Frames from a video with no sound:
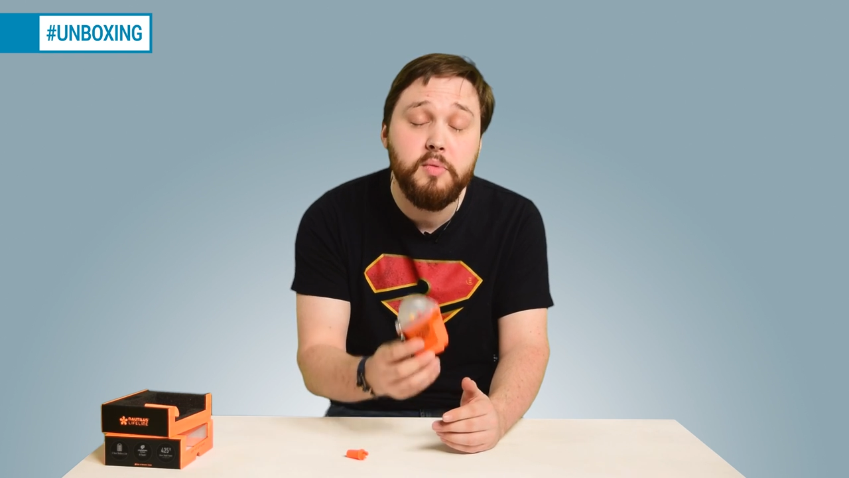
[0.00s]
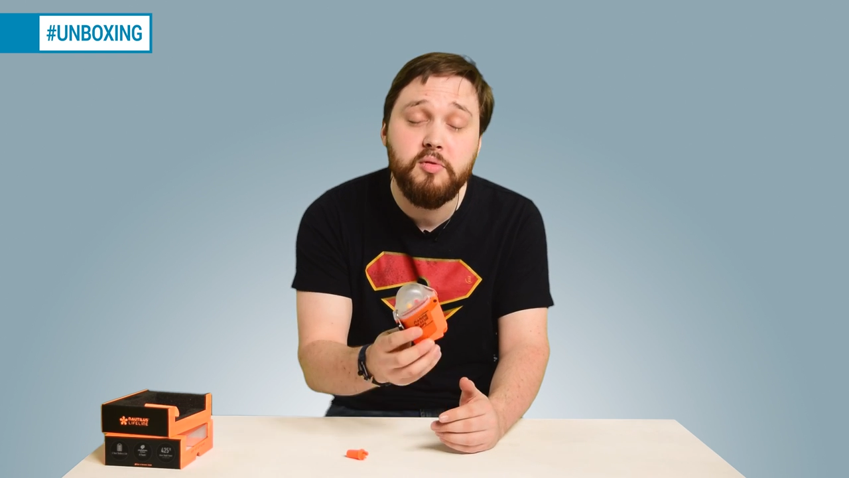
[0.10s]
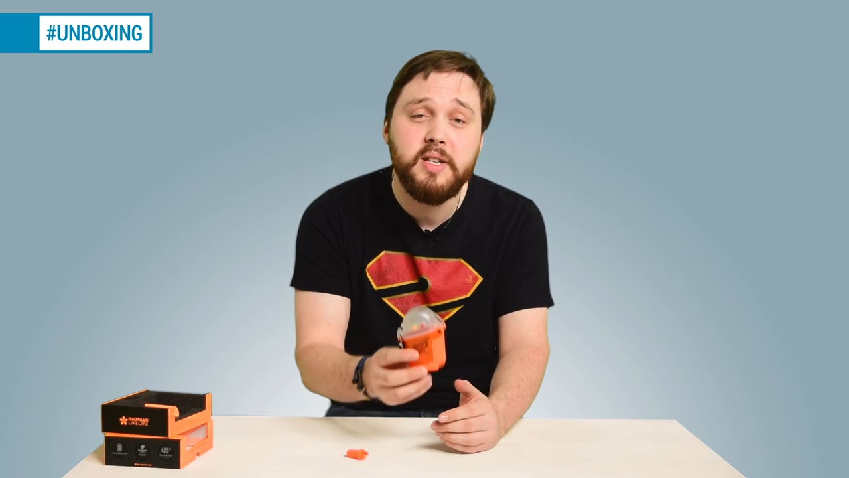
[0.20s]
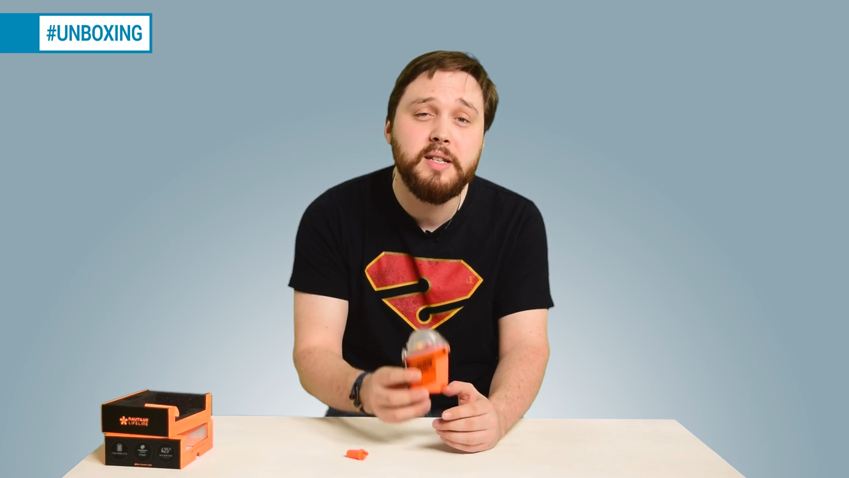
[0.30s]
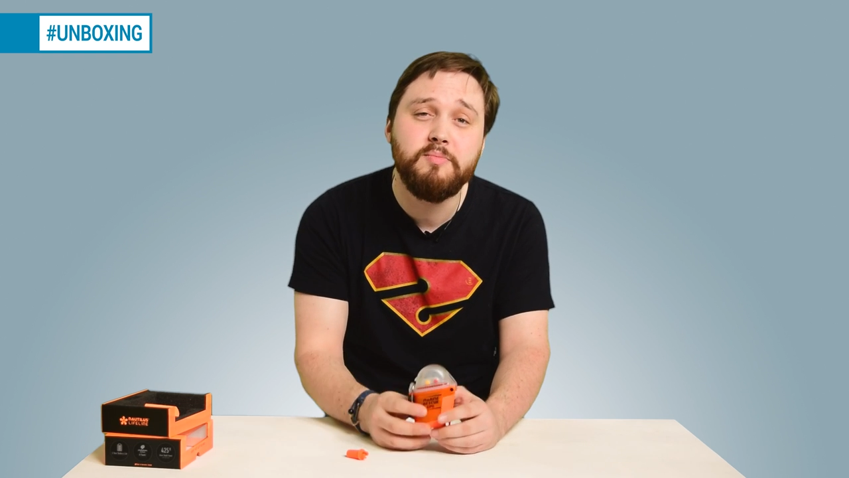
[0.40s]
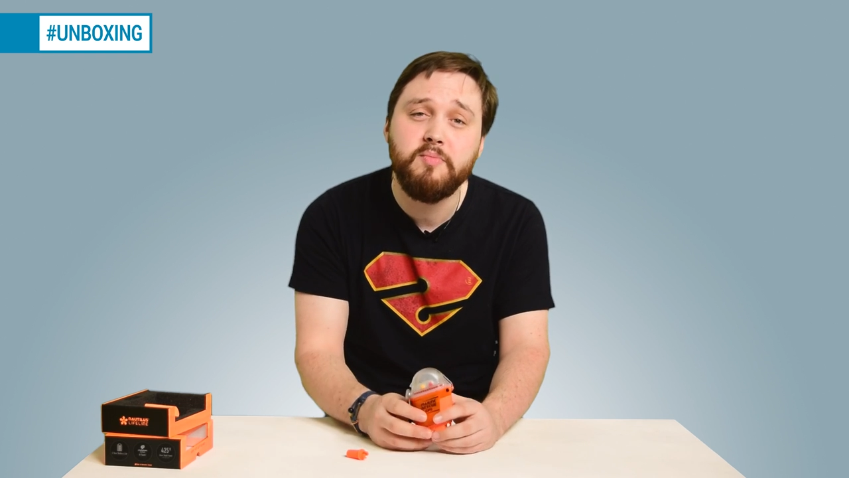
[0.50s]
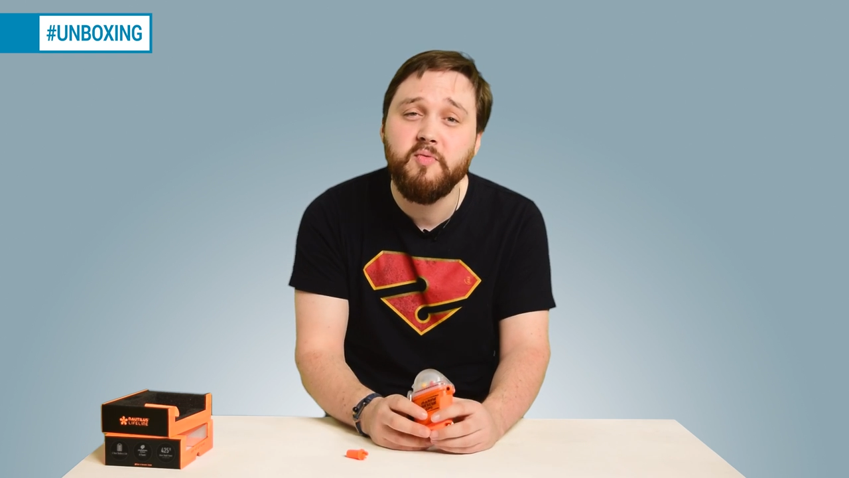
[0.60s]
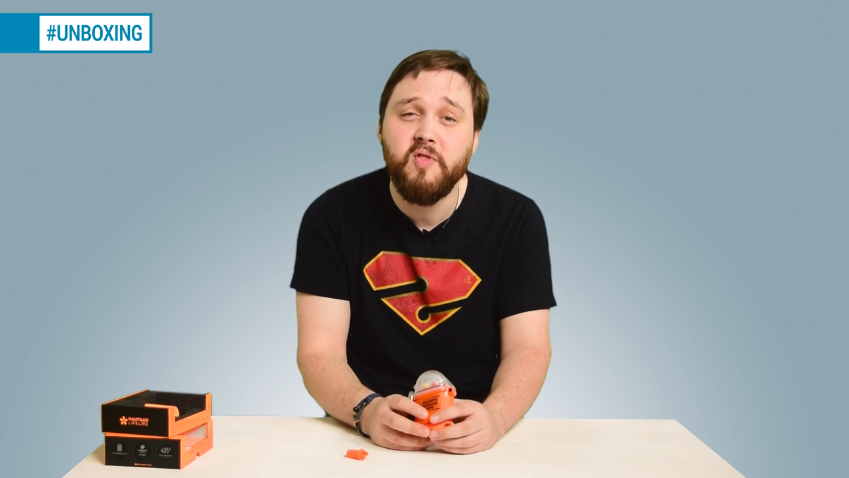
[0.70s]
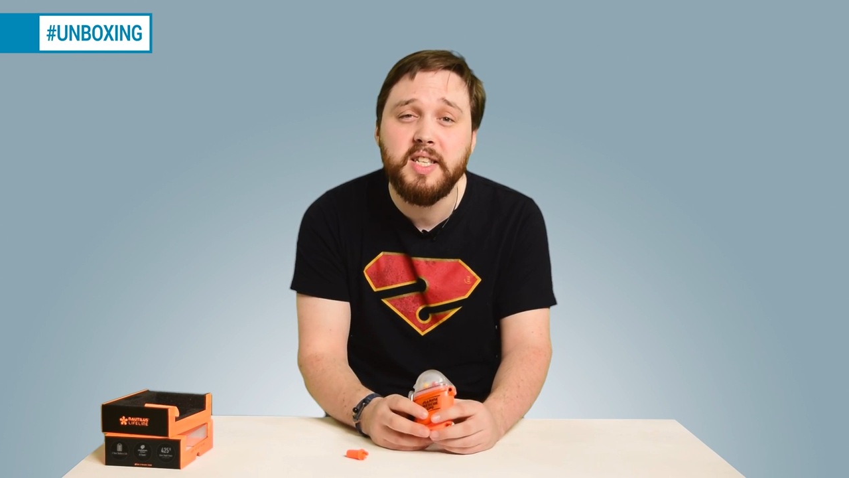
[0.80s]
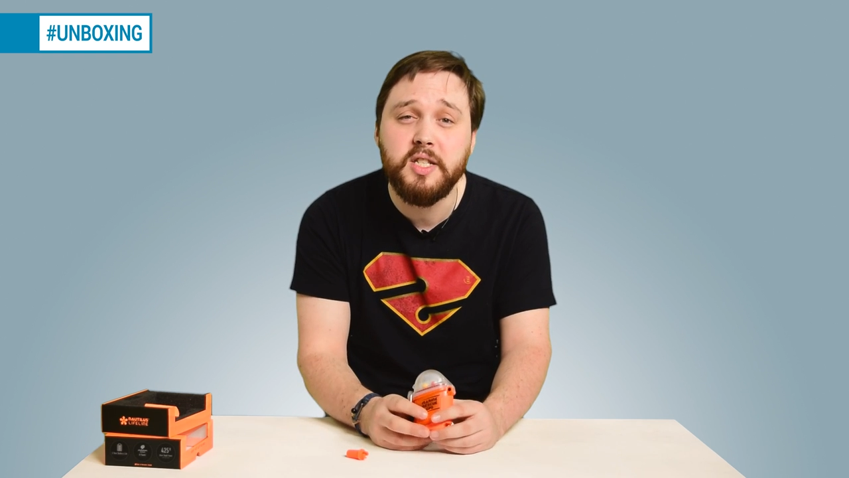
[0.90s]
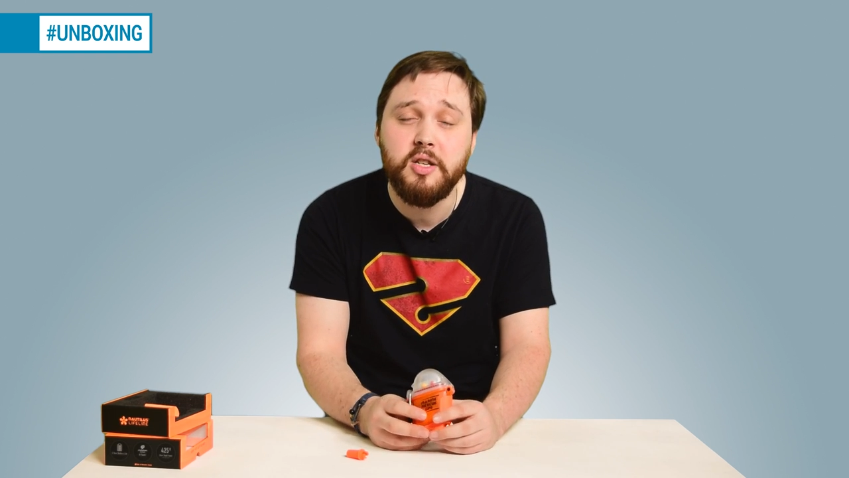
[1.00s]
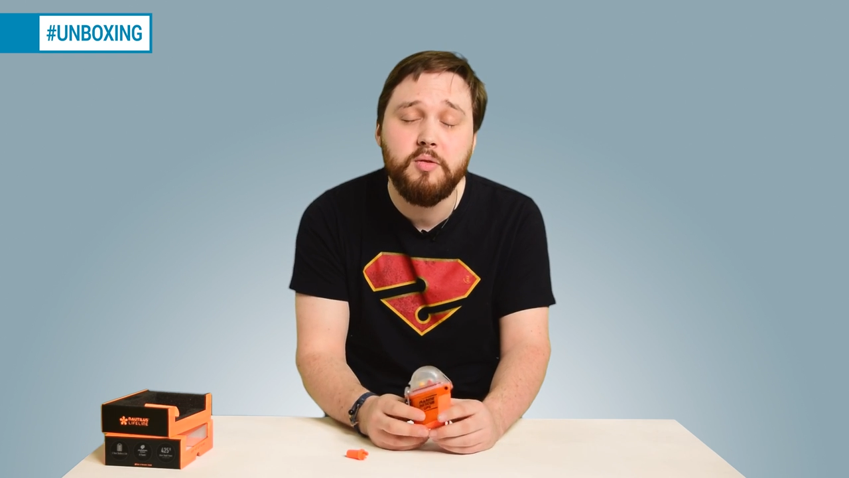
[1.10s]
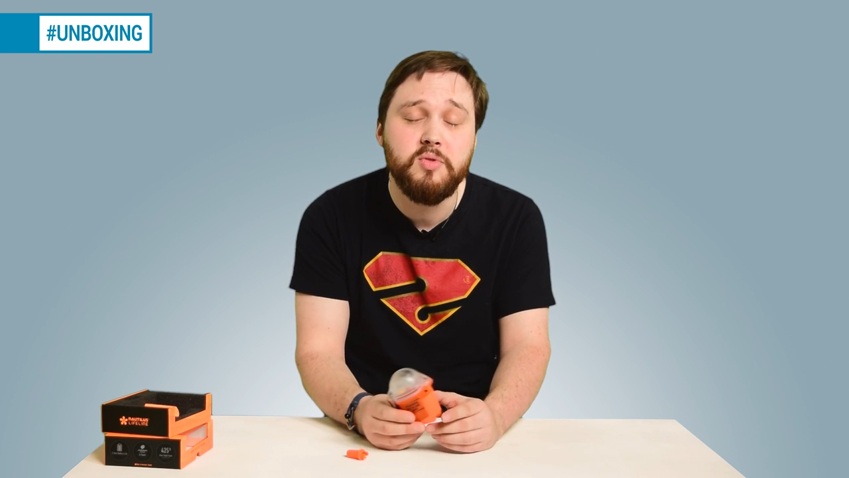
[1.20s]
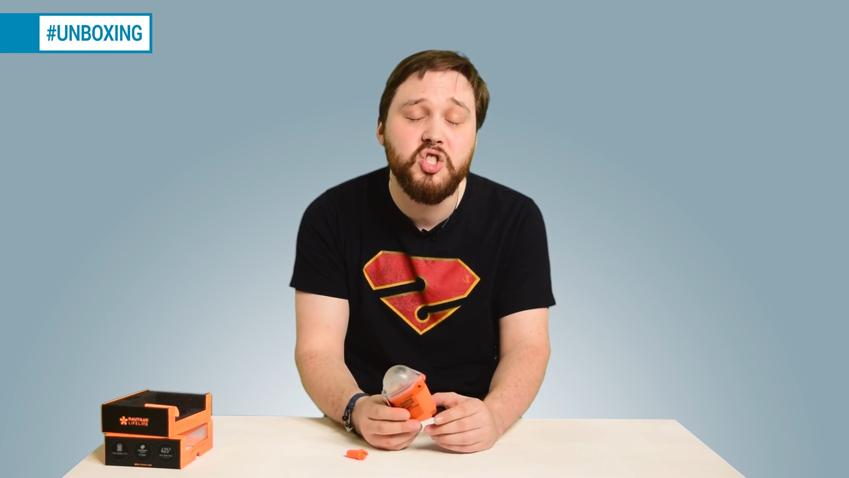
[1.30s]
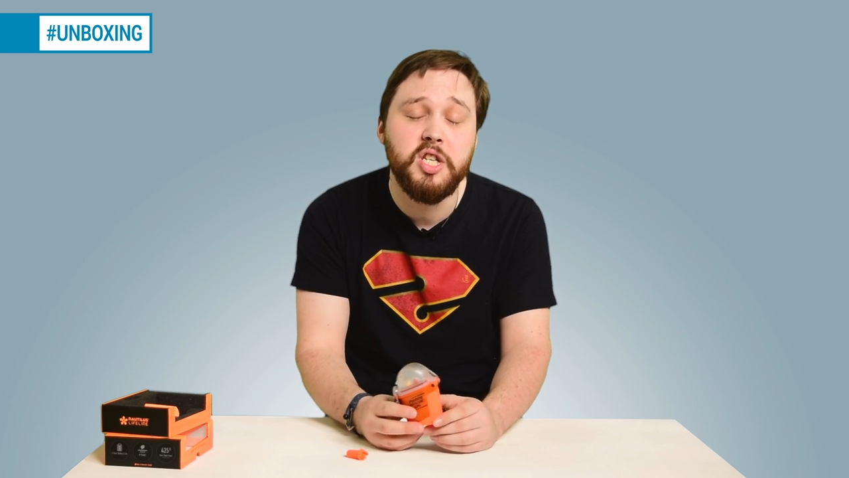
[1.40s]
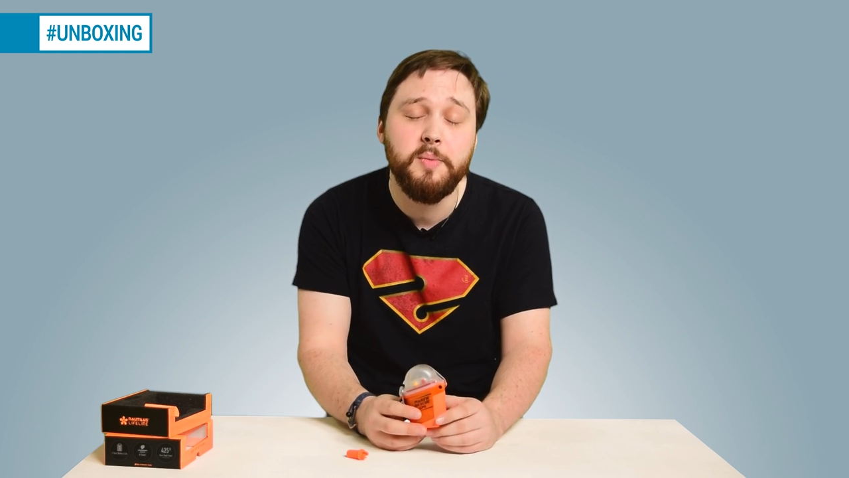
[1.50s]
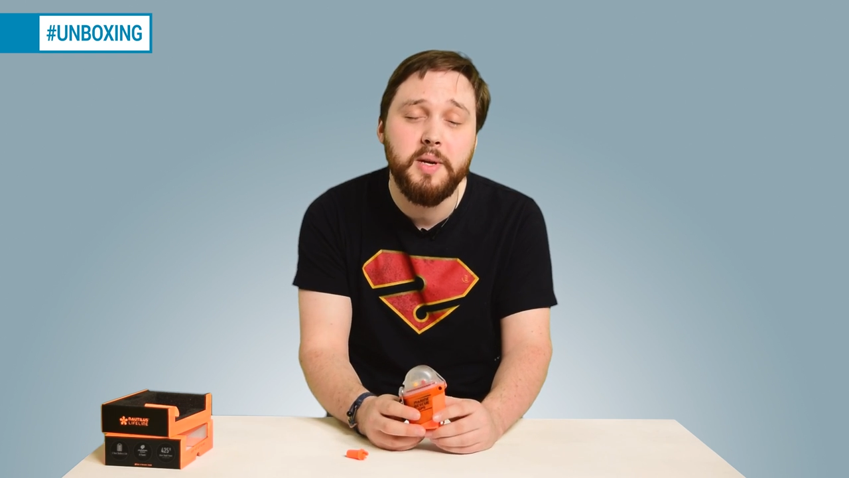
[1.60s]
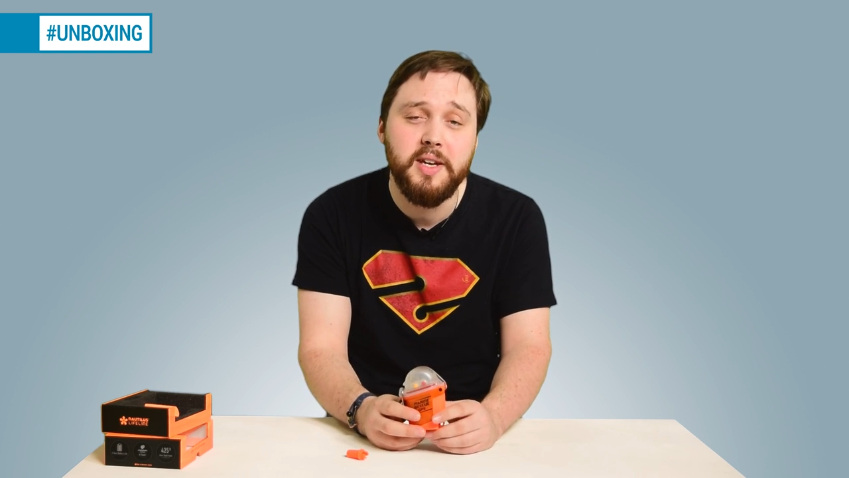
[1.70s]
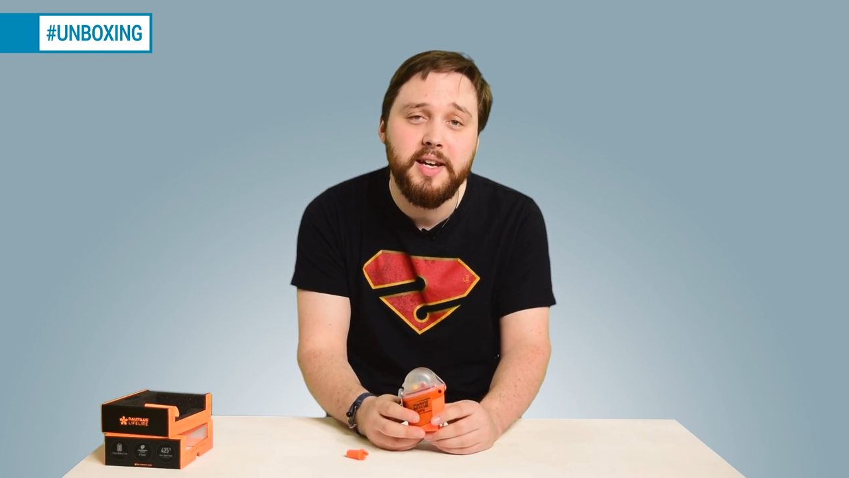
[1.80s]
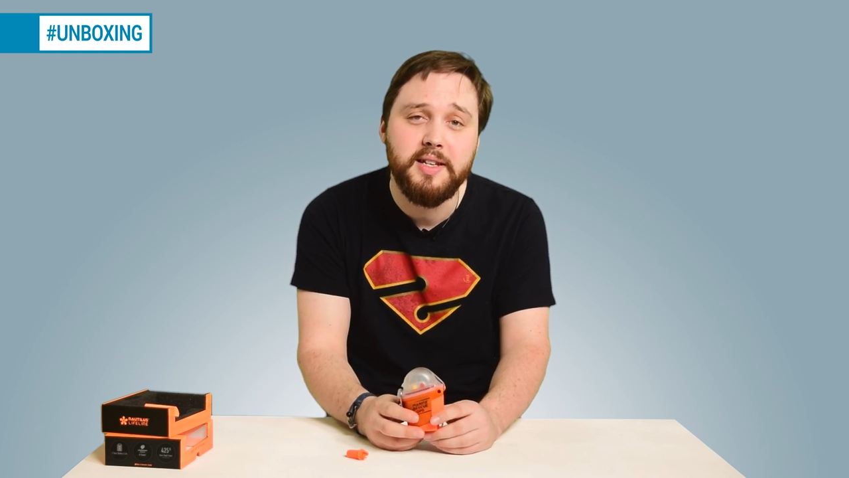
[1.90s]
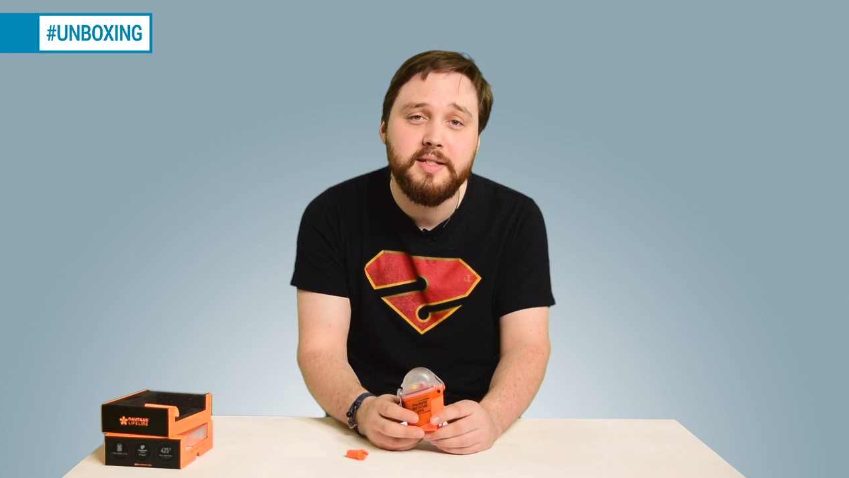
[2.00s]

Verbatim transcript: Marine Rescue GPS.